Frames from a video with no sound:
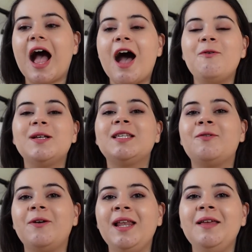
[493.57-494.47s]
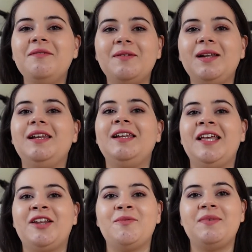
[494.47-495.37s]
I was a really
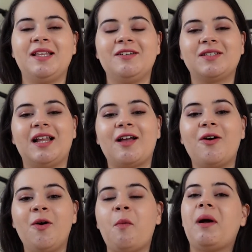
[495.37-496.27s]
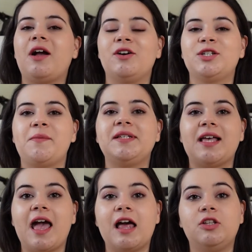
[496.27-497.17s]
little bit, I was like, oh my gosh, I wish
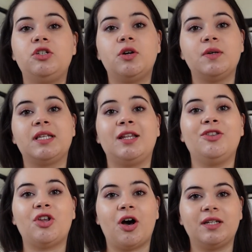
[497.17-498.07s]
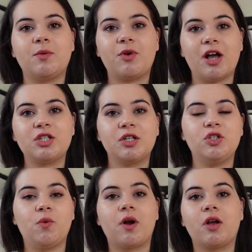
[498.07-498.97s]
I had chosen another project
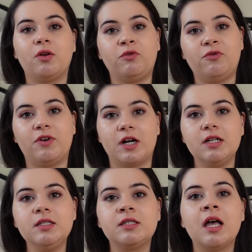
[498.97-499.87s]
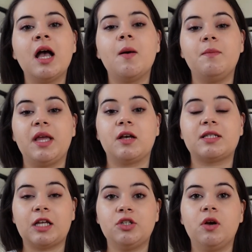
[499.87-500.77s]
to work on first, because
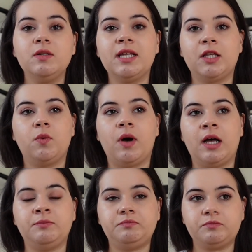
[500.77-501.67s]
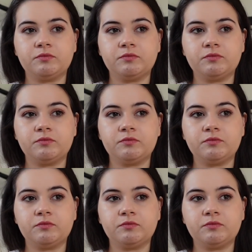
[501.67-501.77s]
I chose that one,